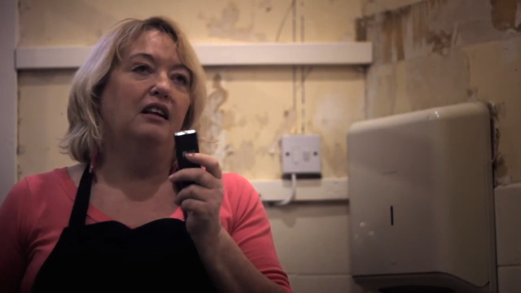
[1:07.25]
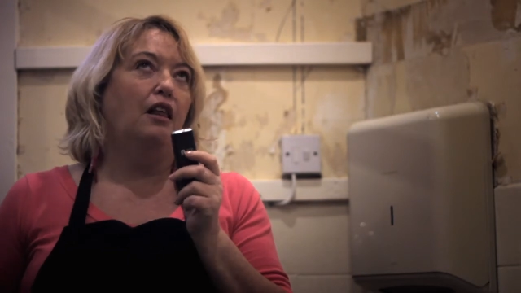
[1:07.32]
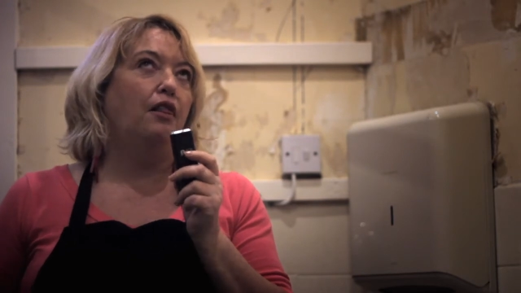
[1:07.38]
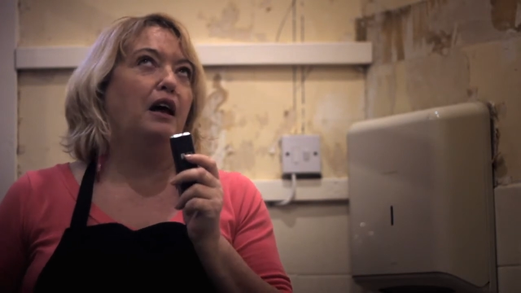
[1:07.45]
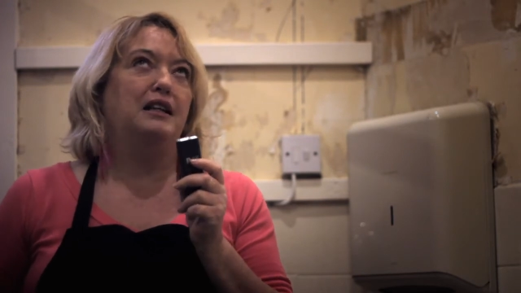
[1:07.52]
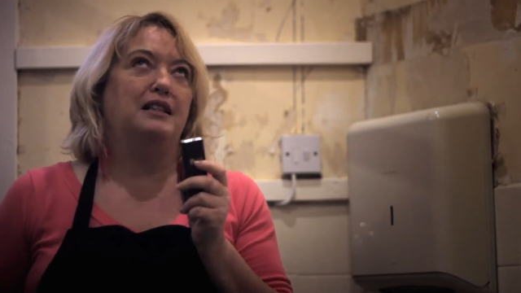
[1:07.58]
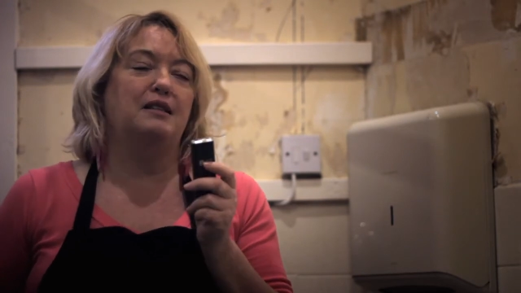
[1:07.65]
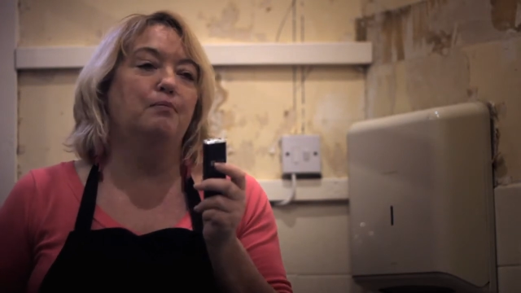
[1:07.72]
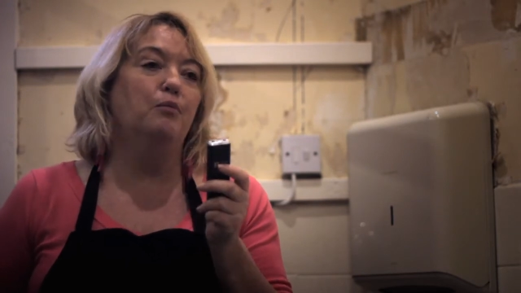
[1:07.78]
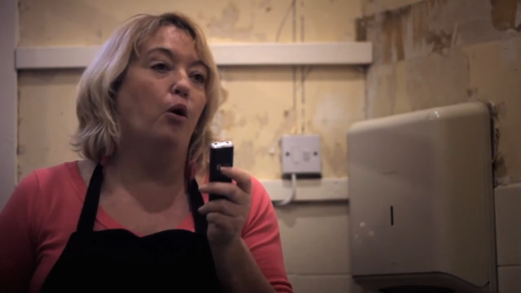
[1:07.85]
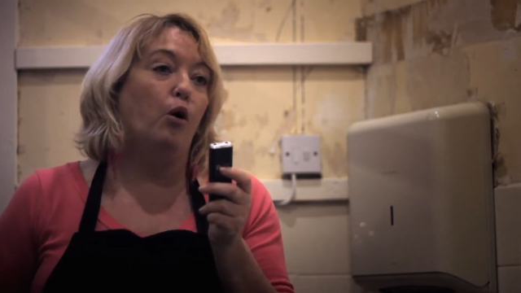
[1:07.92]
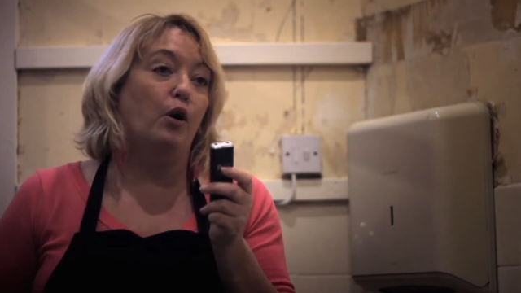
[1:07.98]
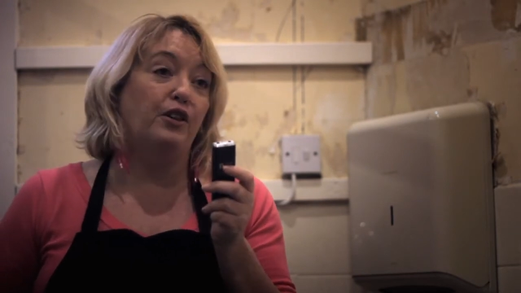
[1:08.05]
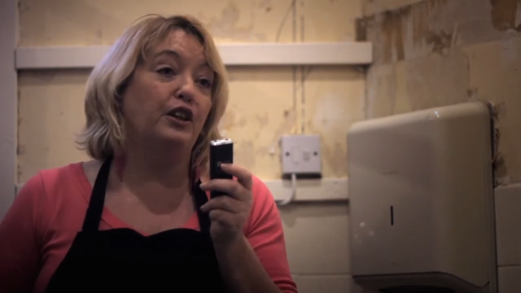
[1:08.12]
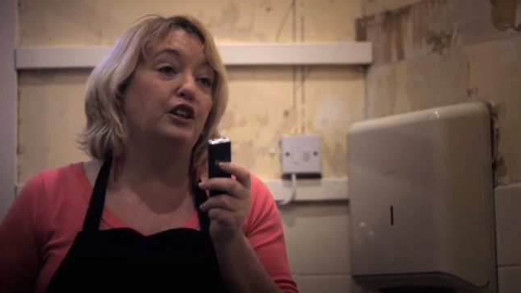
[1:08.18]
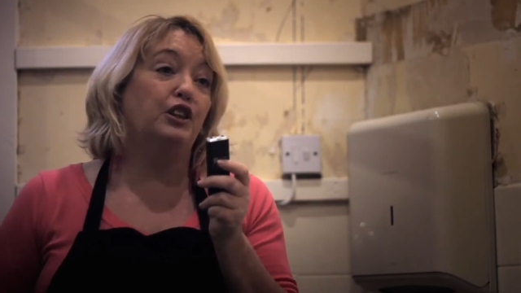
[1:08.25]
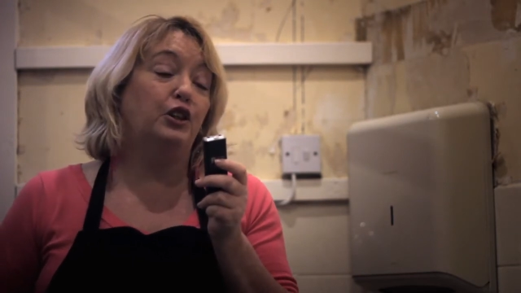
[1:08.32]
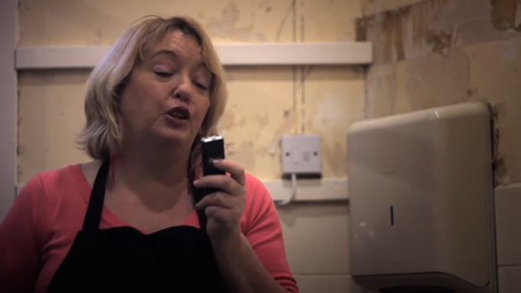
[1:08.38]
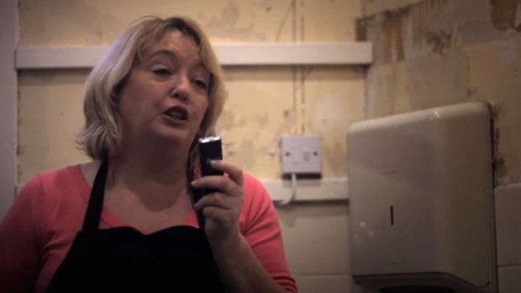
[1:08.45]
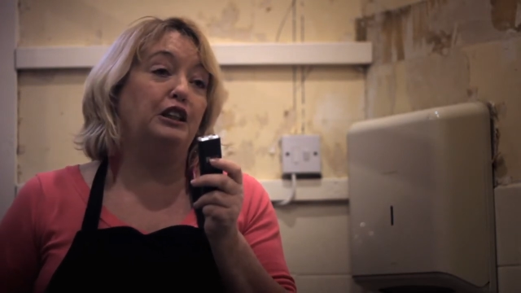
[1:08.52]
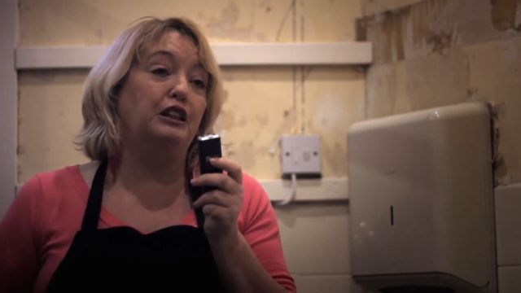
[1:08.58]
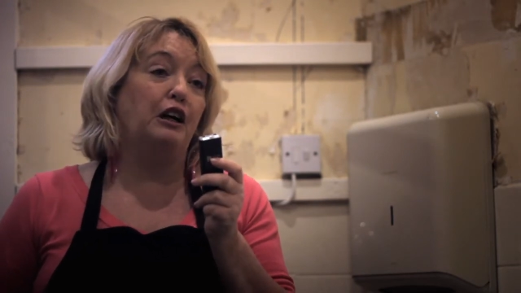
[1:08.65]
that's more than
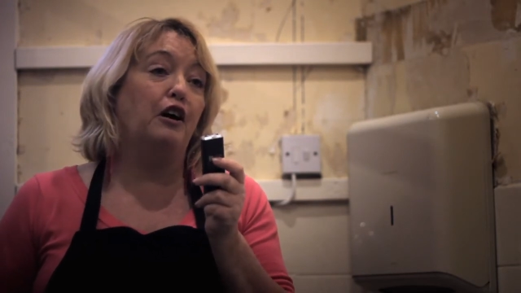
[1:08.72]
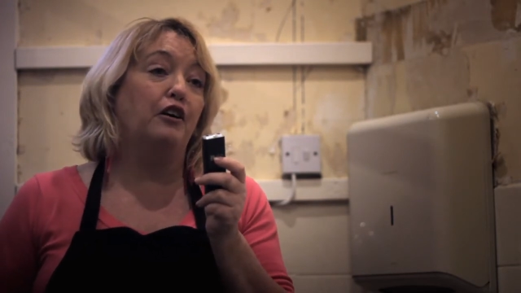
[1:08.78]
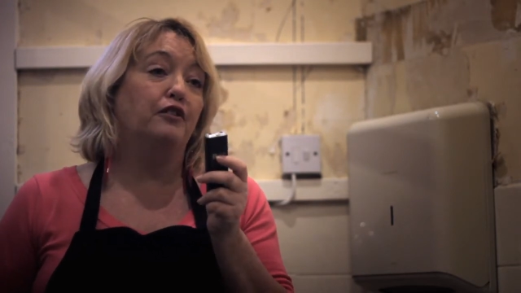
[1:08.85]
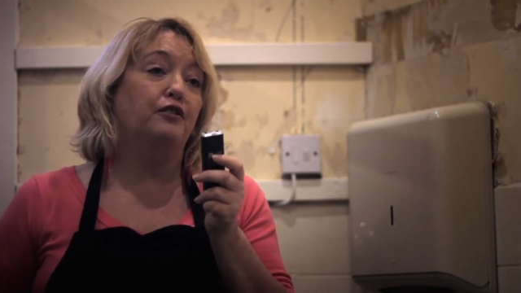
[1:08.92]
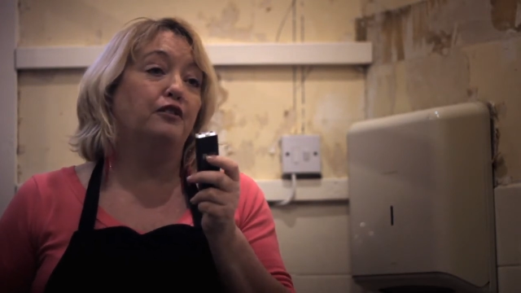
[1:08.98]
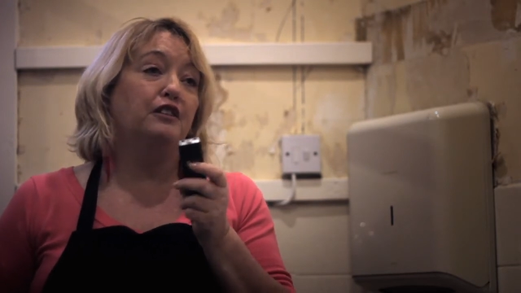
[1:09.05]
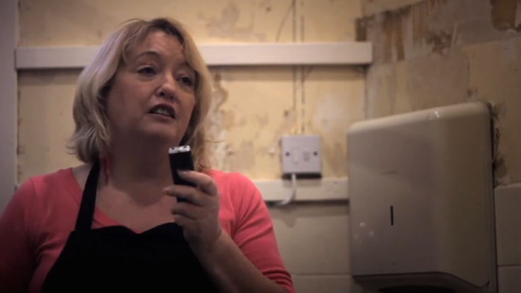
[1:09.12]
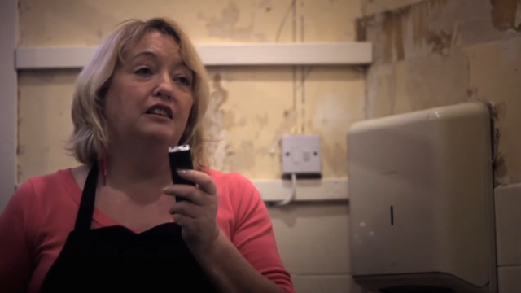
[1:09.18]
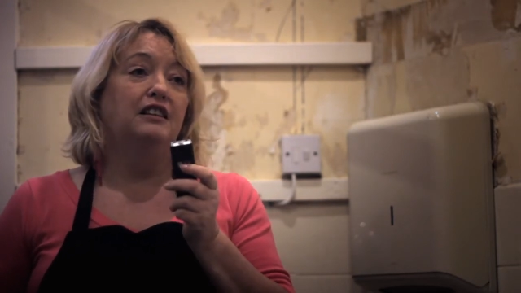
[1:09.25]
good enough.